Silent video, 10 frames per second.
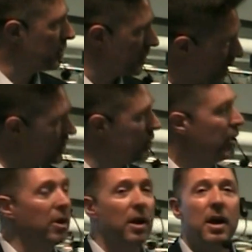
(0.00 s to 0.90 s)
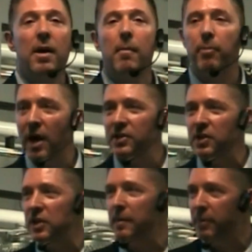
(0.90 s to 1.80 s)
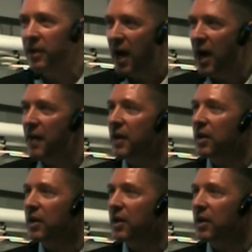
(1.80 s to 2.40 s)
customer process API that